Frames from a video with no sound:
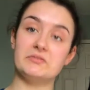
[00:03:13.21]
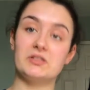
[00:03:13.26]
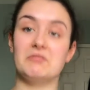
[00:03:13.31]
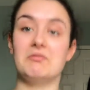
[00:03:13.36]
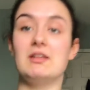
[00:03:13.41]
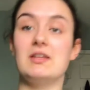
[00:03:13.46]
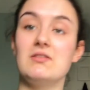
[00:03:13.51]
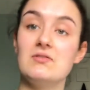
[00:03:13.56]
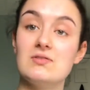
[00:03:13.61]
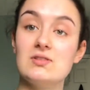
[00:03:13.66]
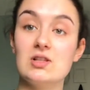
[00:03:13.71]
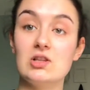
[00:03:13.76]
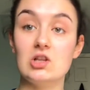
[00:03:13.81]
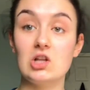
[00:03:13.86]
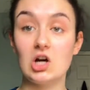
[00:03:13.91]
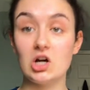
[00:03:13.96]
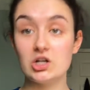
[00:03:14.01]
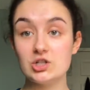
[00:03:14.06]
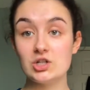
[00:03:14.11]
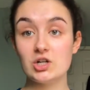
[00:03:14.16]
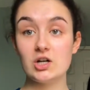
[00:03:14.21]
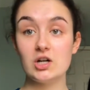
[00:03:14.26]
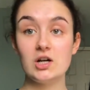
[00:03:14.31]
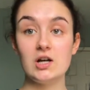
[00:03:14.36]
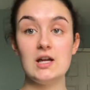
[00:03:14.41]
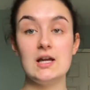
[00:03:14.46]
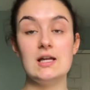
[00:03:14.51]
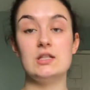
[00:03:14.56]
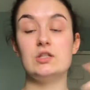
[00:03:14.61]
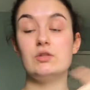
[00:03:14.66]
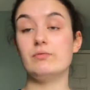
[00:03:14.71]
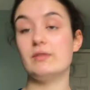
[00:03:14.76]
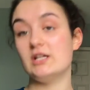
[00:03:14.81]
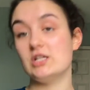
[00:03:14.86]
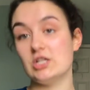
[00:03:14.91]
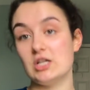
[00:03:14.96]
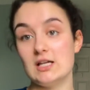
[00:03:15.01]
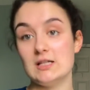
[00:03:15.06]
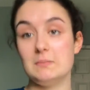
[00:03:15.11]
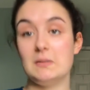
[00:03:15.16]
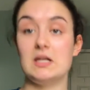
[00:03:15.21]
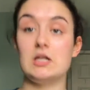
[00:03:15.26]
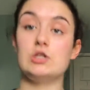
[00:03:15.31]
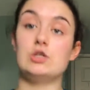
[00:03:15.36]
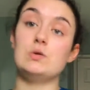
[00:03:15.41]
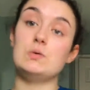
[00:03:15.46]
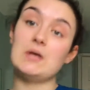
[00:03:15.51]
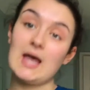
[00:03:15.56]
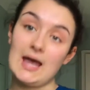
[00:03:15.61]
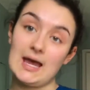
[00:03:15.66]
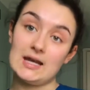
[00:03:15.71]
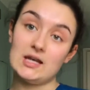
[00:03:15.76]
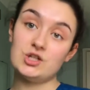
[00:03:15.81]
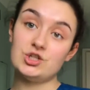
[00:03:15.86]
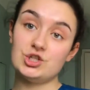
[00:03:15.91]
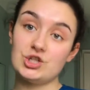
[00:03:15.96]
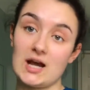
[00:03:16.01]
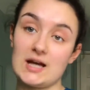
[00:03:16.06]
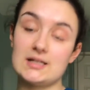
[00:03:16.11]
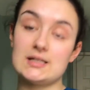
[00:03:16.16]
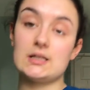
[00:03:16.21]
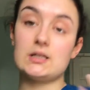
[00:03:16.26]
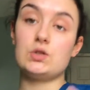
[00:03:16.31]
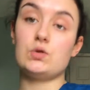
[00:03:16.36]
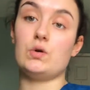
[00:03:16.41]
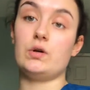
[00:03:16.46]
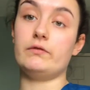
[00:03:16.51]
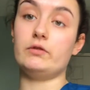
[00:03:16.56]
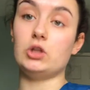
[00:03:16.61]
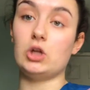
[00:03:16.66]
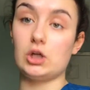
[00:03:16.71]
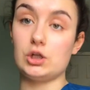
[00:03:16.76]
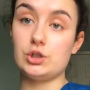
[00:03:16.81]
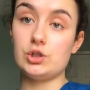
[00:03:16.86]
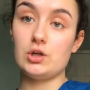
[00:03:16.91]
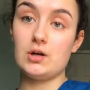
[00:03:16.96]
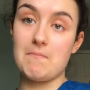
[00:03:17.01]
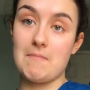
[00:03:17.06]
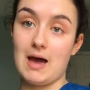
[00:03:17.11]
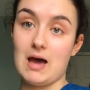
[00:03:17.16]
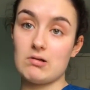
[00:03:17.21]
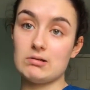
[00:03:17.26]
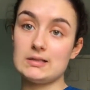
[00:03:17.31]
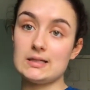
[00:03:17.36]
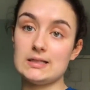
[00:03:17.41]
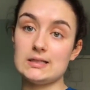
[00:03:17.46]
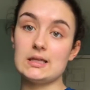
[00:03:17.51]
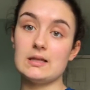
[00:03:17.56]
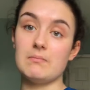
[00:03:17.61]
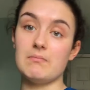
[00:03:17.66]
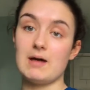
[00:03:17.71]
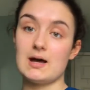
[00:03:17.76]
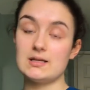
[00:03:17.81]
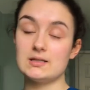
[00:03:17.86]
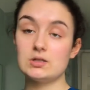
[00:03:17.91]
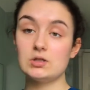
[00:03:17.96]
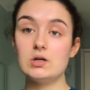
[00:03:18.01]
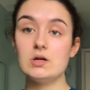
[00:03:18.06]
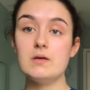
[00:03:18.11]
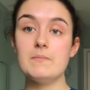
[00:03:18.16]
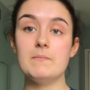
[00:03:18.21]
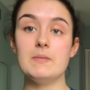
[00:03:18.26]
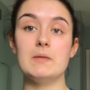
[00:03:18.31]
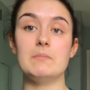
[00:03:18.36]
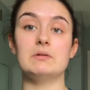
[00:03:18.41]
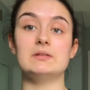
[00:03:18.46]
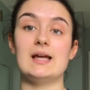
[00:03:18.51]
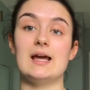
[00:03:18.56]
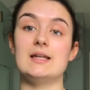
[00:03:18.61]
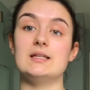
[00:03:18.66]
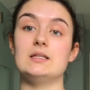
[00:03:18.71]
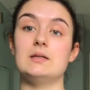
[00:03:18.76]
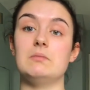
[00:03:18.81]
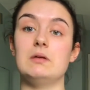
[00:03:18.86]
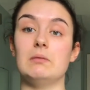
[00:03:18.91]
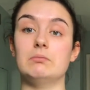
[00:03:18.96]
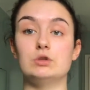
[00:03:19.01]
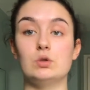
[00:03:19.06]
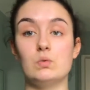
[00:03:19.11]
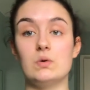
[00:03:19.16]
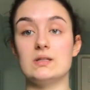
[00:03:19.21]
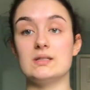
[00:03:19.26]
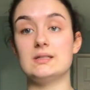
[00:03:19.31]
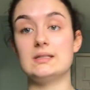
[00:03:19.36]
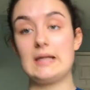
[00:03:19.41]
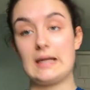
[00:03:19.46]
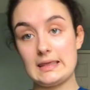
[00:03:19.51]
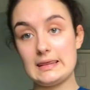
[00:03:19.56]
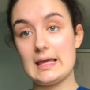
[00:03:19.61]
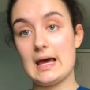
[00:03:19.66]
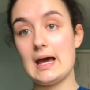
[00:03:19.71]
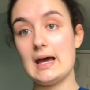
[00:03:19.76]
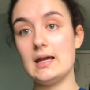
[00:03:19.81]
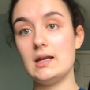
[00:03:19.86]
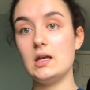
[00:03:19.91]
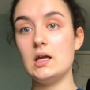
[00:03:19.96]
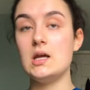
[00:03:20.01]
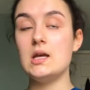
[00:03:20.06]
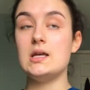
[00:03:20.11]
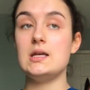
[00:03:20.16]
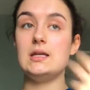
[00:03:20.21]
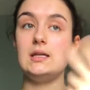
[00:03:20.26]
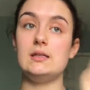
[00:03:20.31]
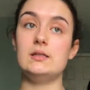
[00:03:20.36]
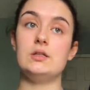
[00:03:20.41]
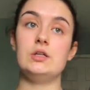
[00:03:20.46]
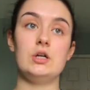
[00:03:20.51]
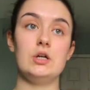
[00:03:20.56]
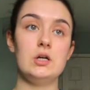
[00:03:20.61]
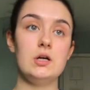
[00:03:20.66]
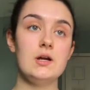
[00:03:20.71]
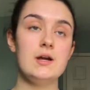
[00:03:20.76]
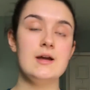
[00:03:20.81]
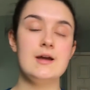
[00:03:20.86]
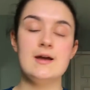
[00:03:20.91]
So we use larger syringes because you can inject sort of larger amounts into the muscle. People tend to be able to withstand that easier.